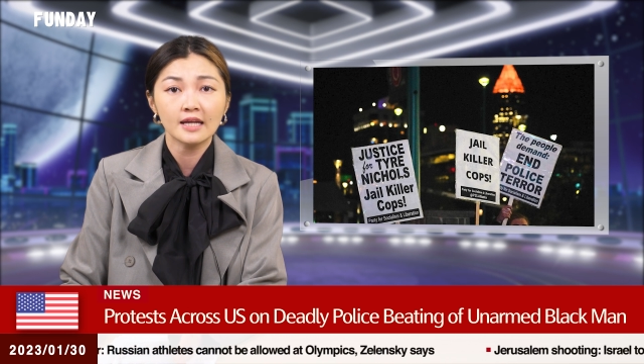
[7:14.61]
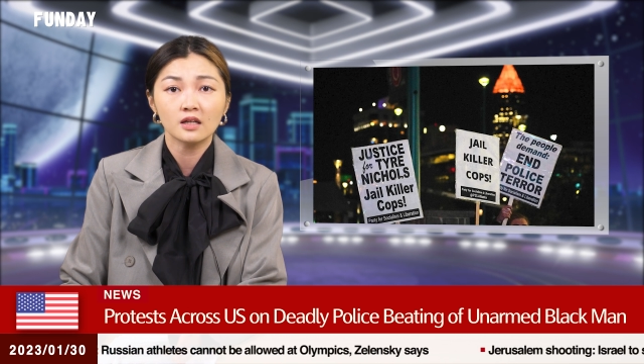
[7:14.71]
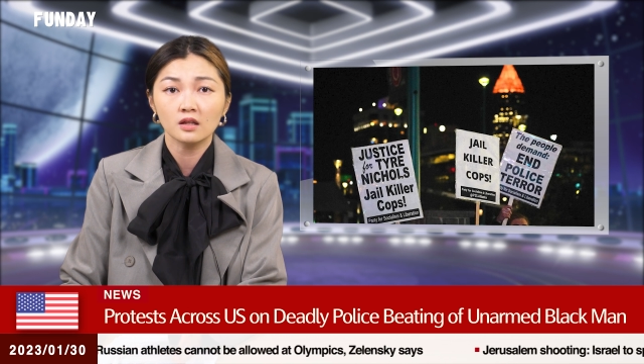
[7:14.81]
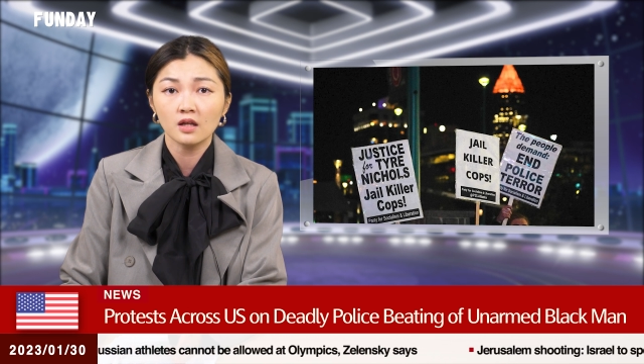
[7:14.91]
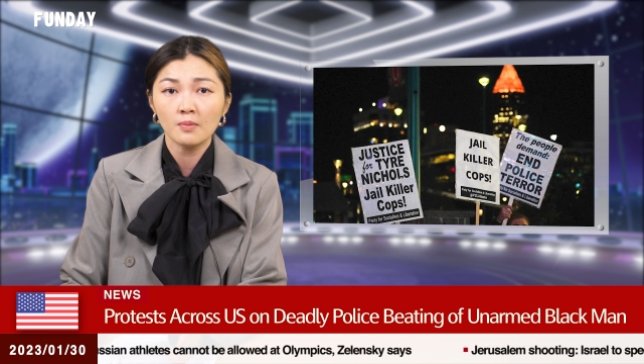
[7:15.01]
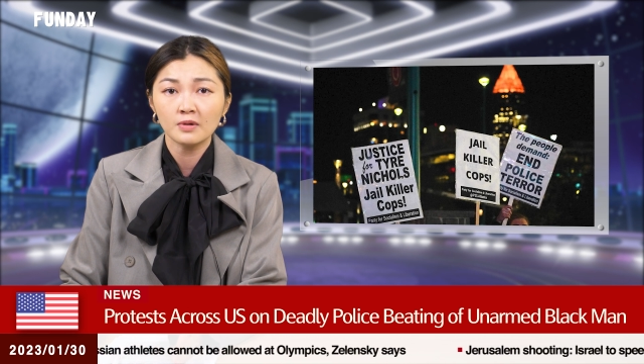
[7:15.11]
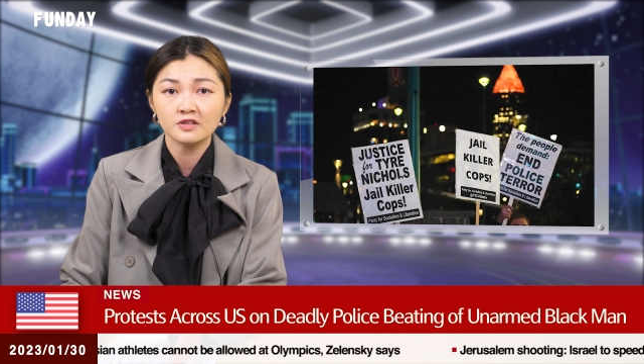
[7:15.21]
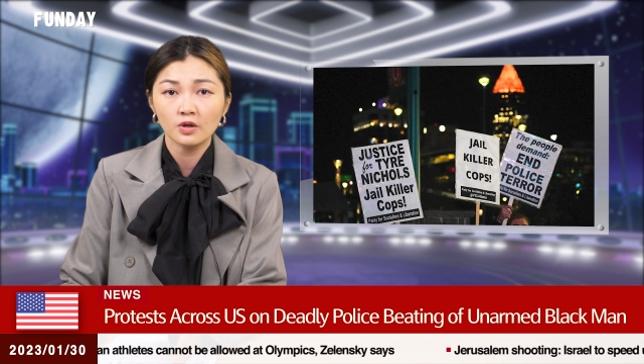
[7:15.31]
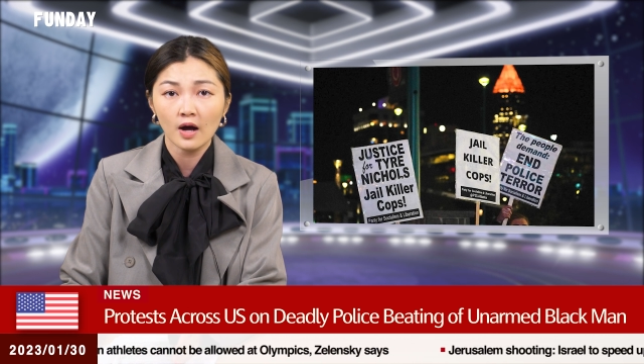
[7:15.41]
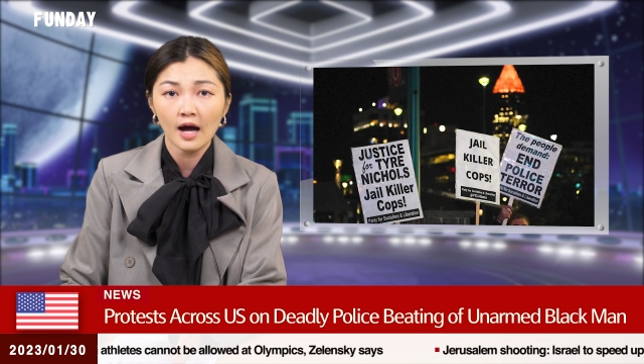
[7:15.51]
and
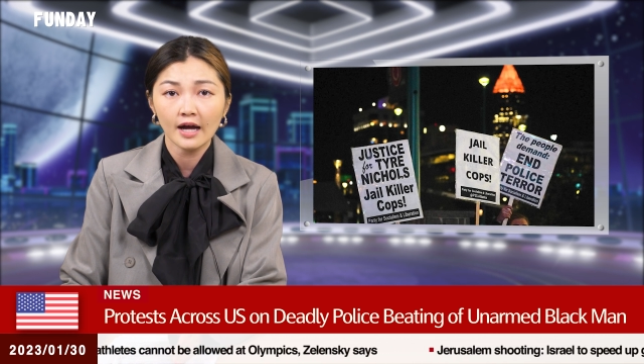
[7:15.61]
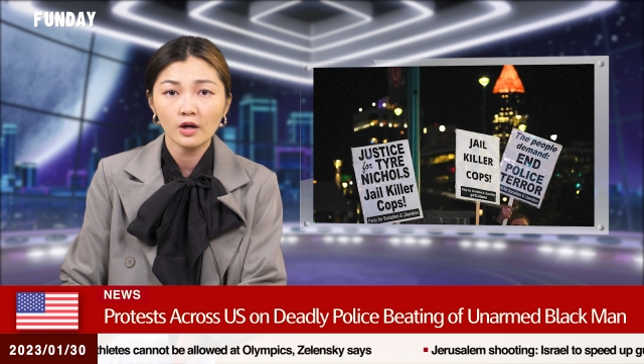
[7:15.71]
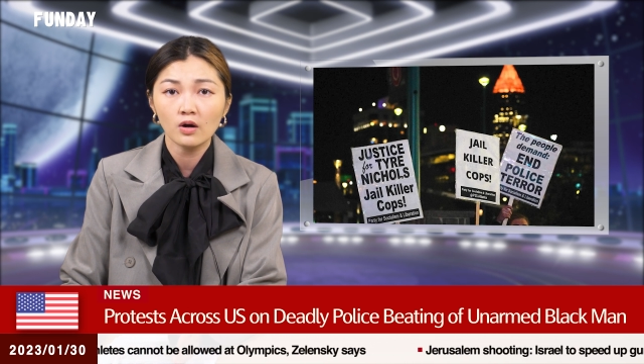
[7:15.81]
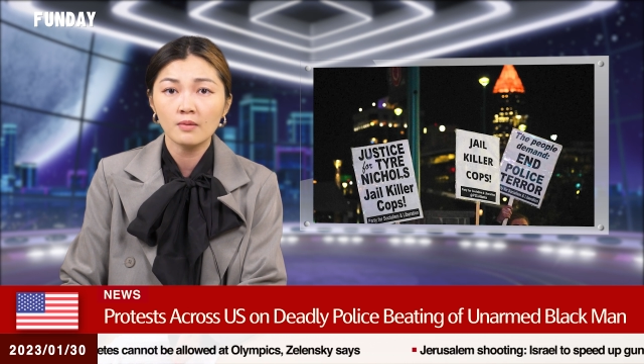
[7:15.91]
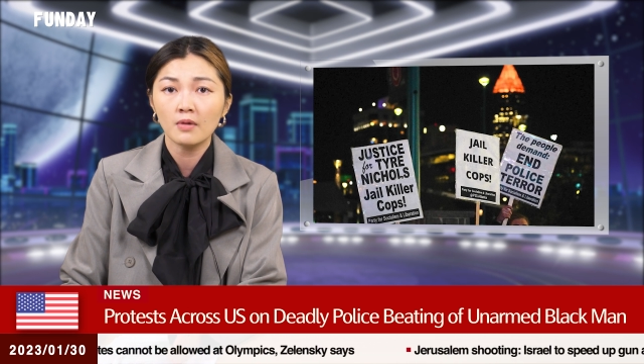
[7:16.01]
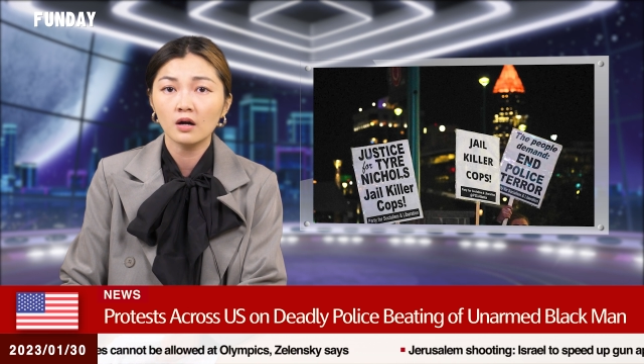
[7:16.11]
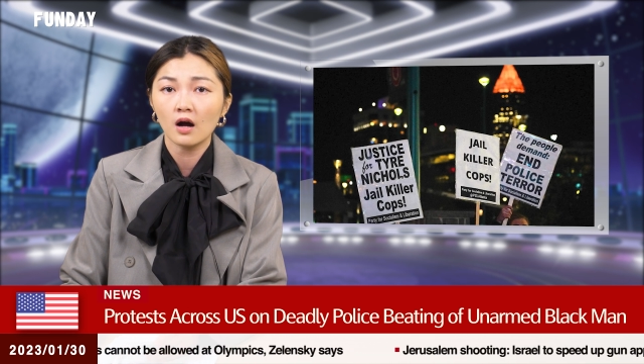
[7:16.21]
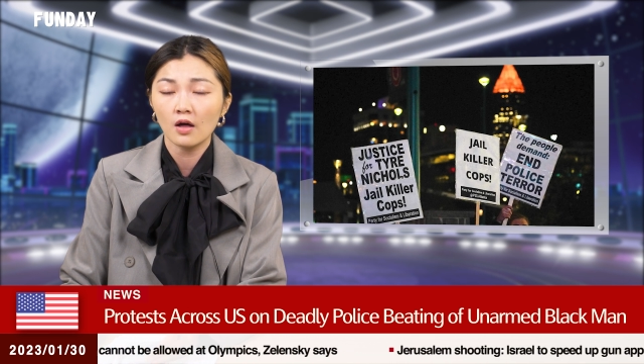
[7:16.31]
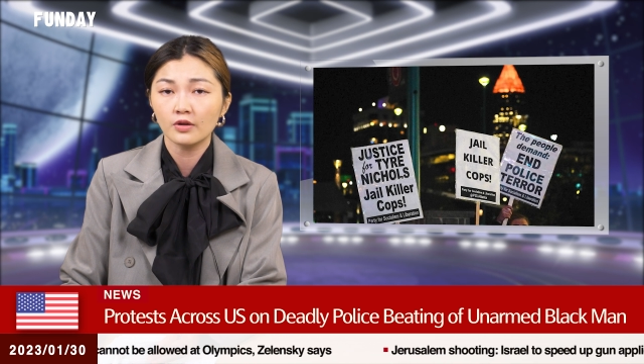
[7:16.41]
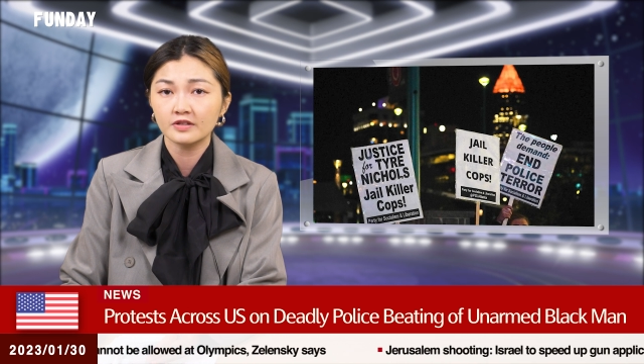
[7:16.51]
Columbus, Ohio,
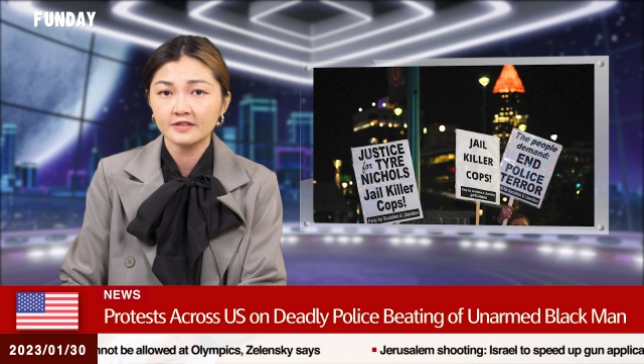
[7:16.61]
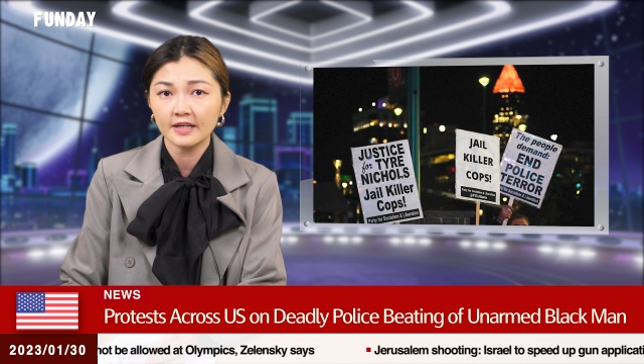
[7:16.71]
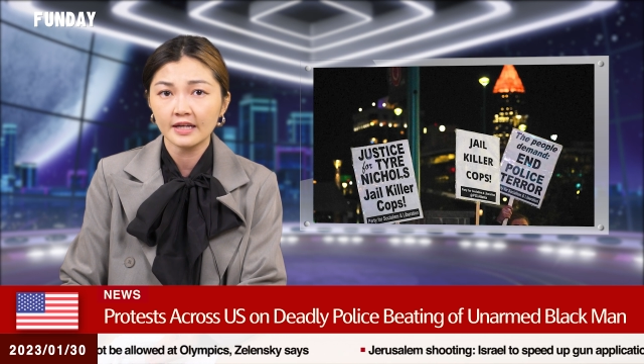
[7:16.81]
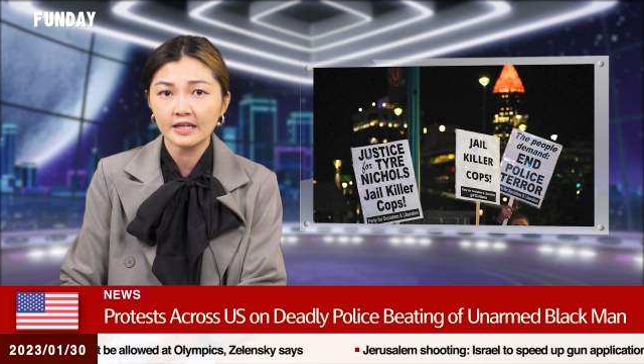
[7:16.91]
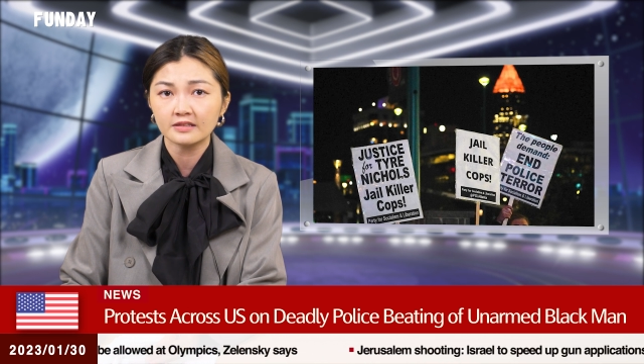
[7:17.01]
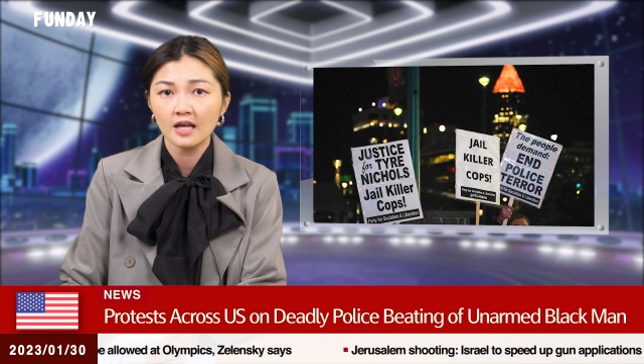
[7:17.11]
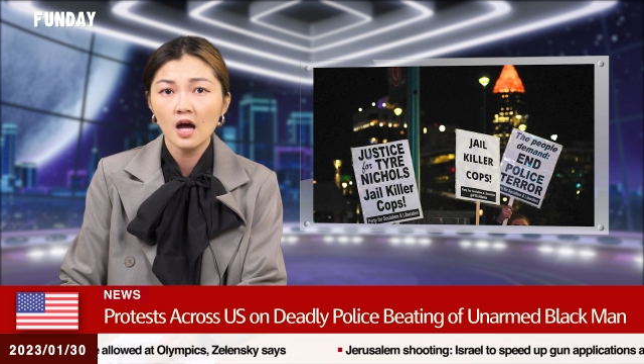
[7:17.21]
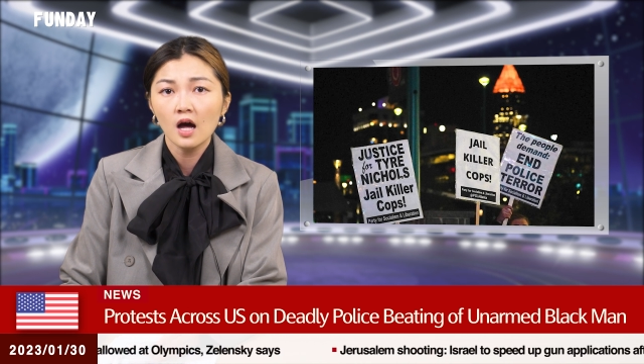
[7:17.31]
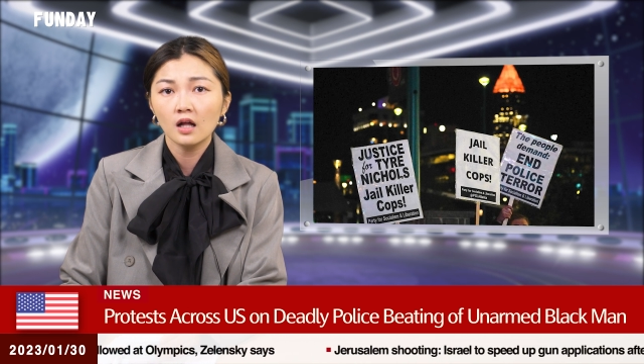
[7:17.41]
among other cities.